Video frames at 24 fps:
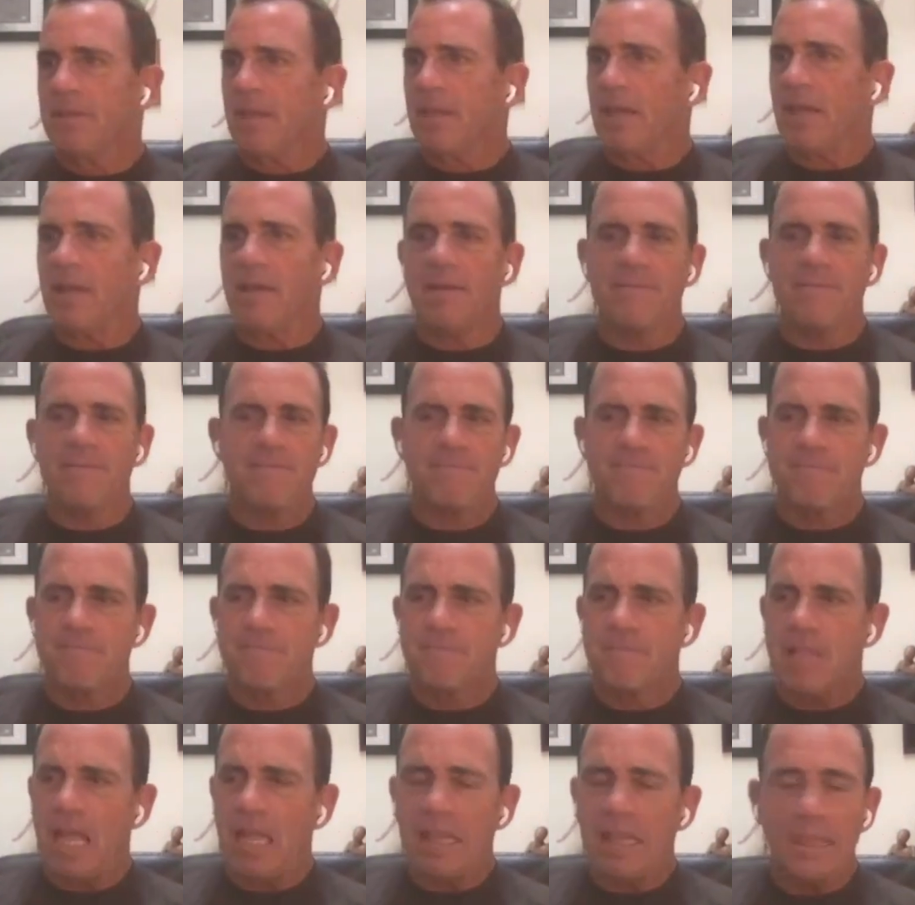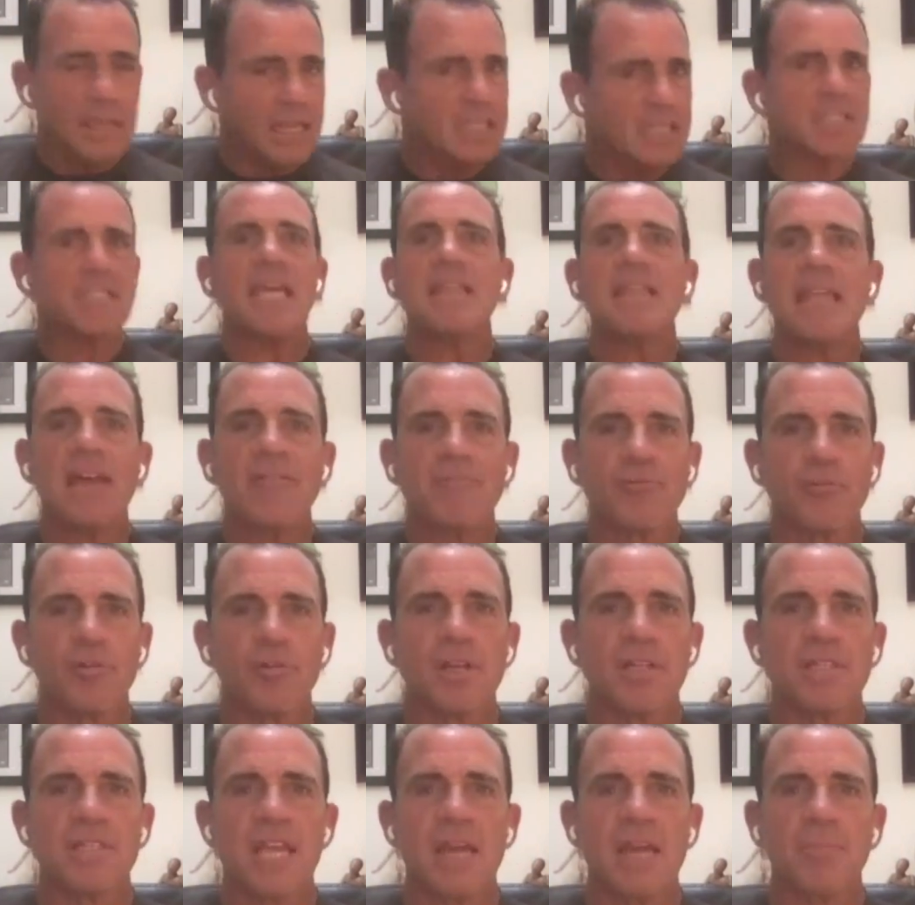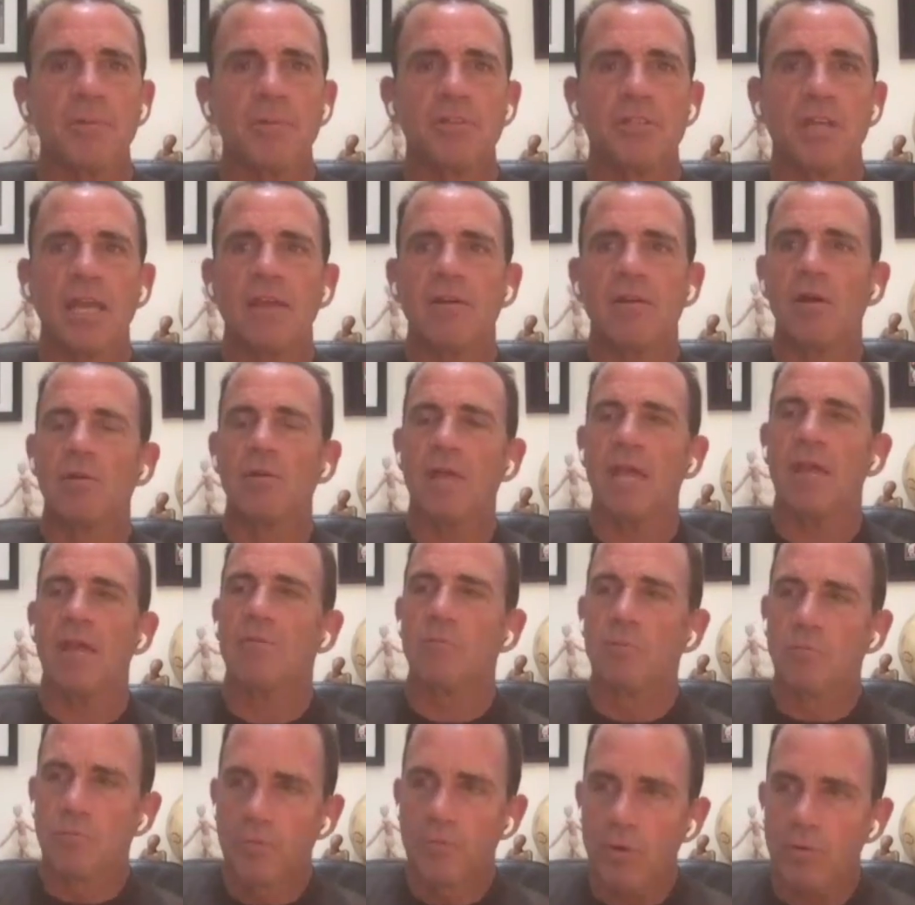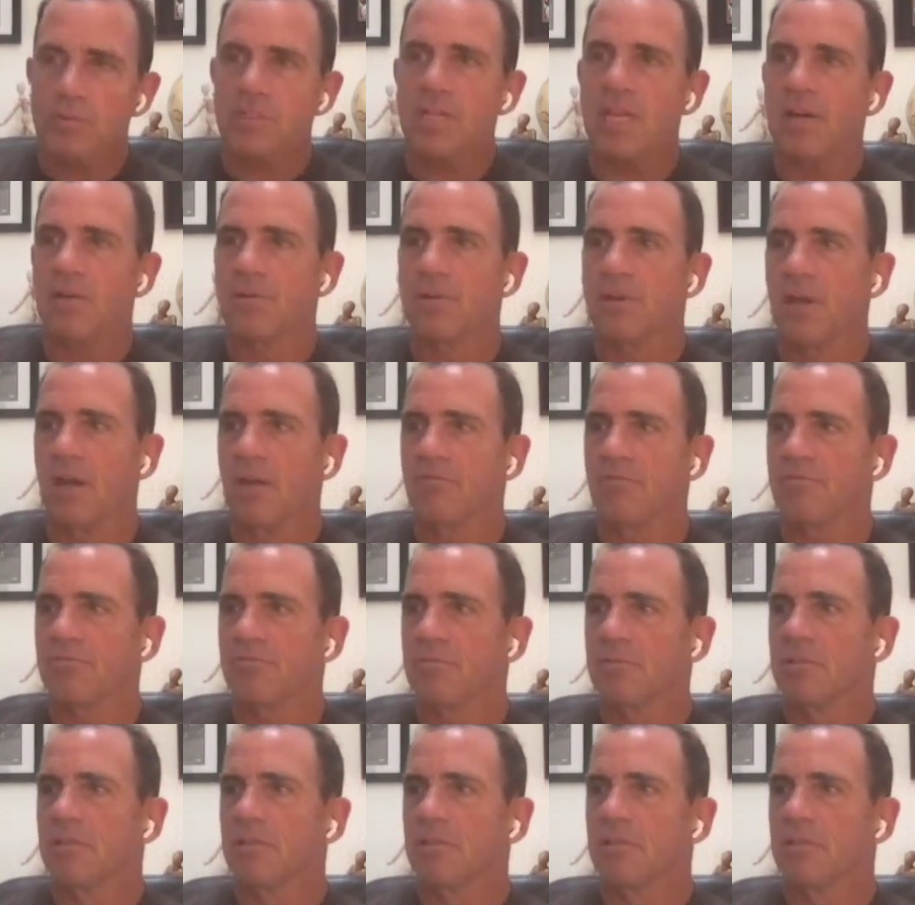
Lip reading: um, let's take that for an example, Jay. Okay, rotator cuff.